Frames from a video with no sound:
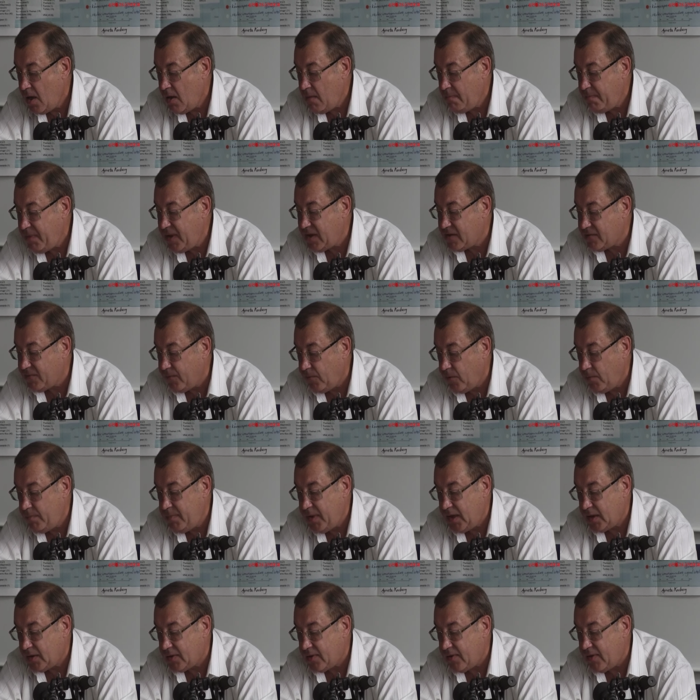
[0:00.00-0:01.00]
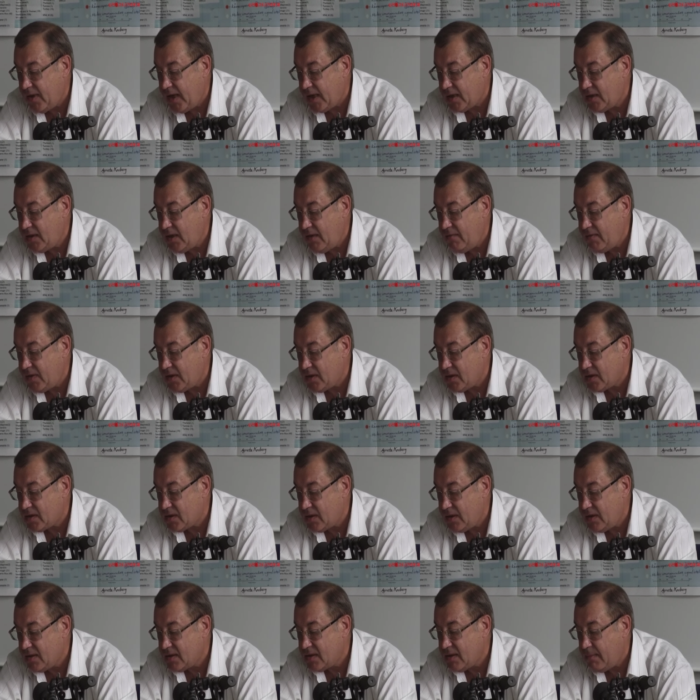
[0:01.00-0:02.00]
peaceful military activities
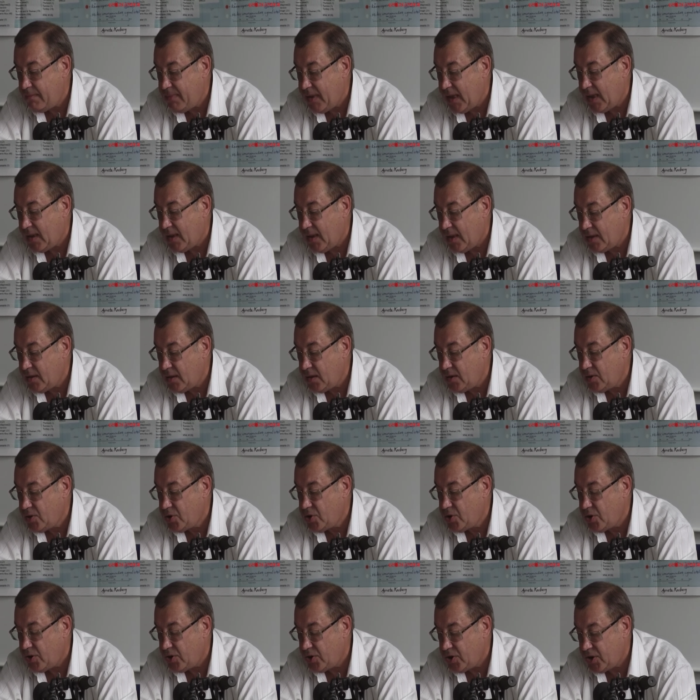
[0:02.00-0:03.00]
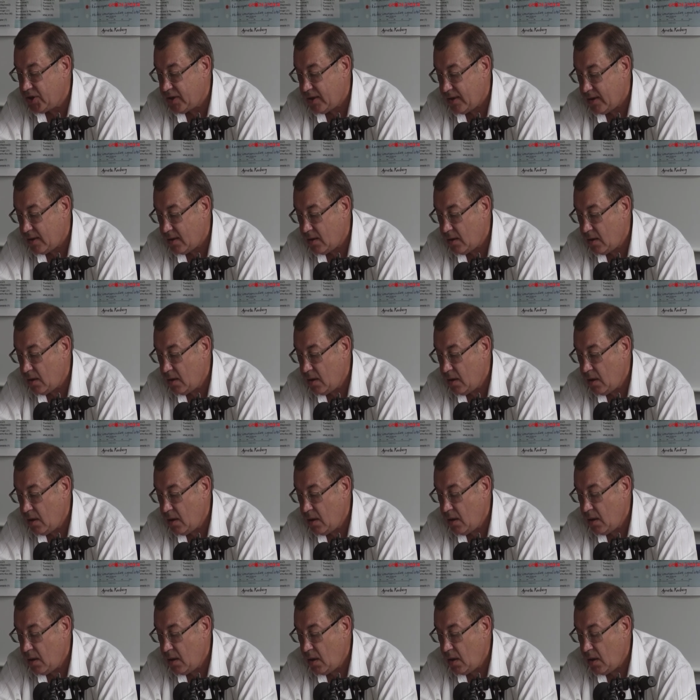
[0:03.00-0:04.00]
in the Balkans and Georgia.
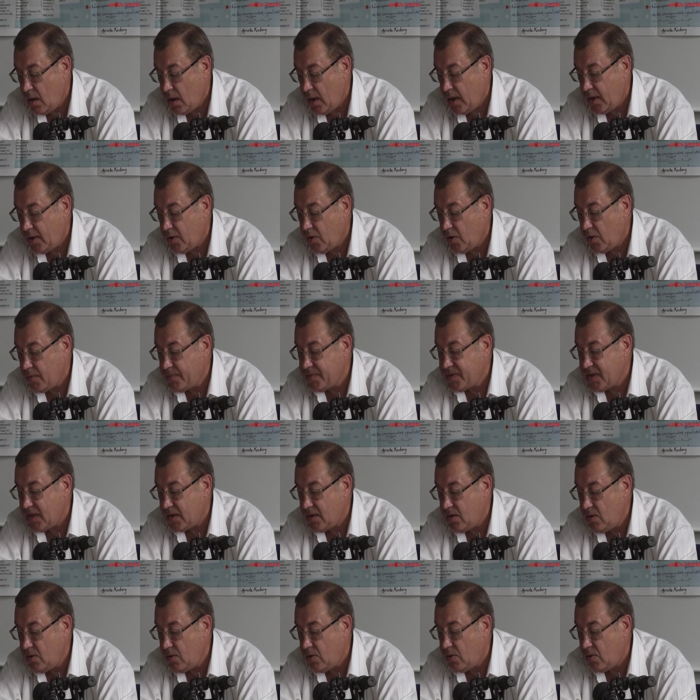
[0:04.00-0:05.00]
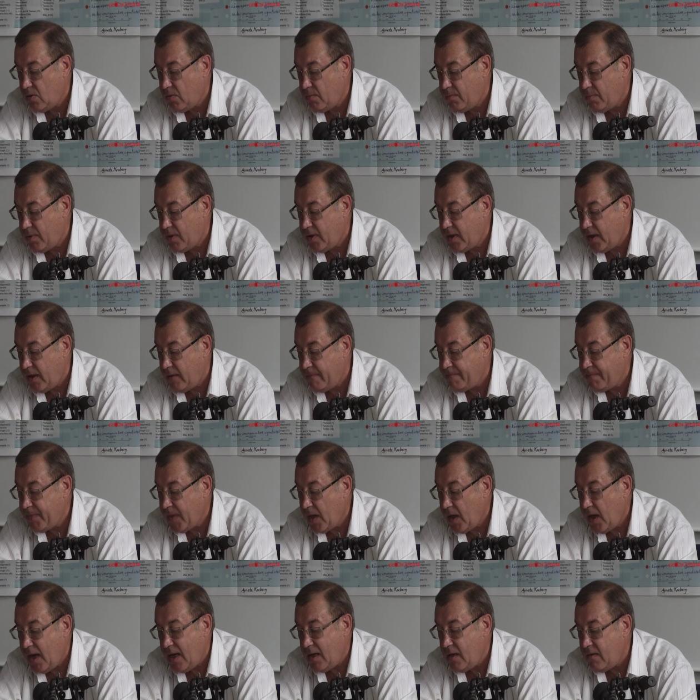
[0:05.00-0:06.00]
I hope that nobody,
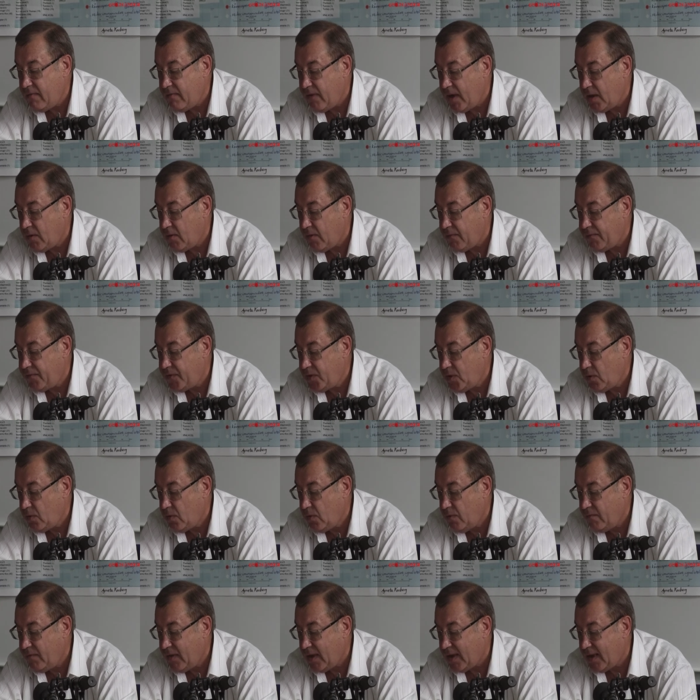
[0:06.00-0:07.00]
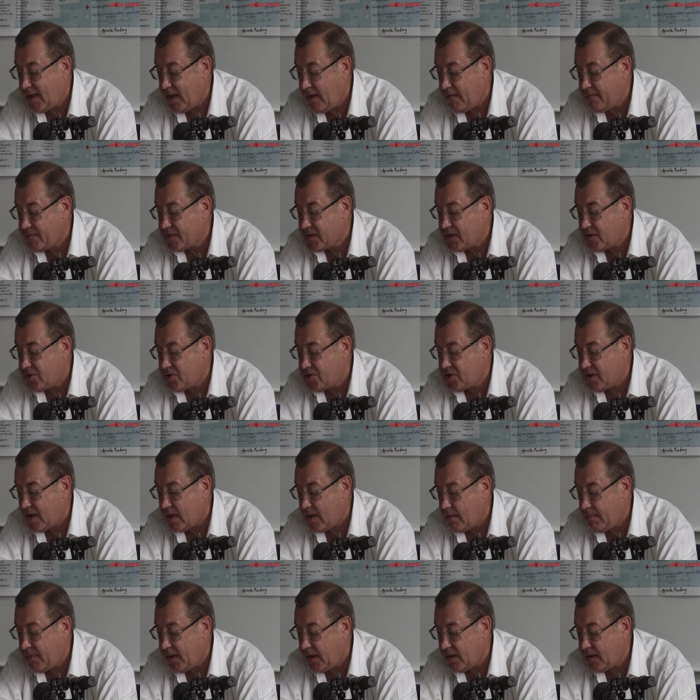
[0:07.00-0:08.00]
any one of you, will have the
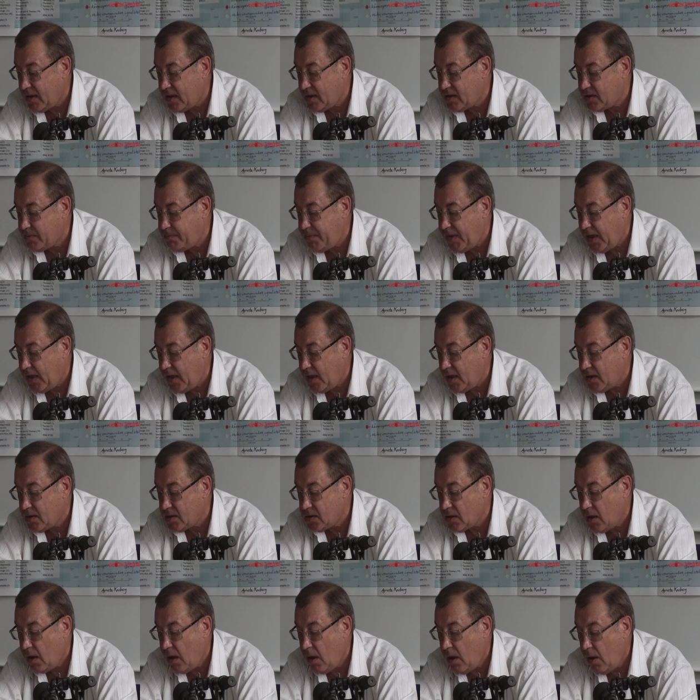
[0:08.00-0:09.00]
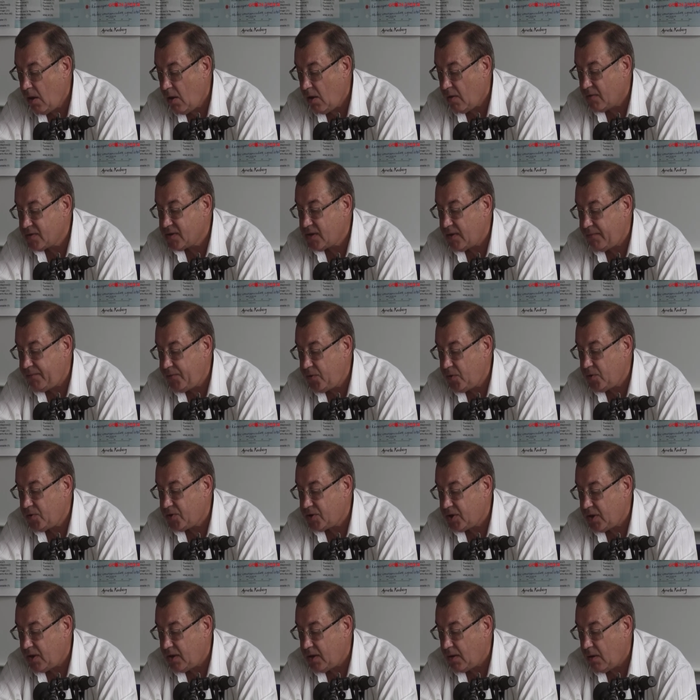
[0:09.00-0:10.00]
terrible experience or the
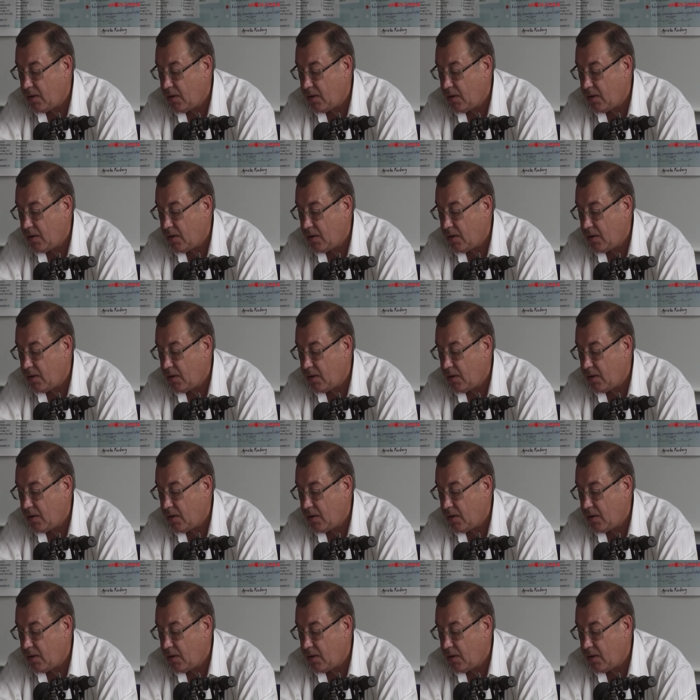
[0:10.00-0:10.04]
future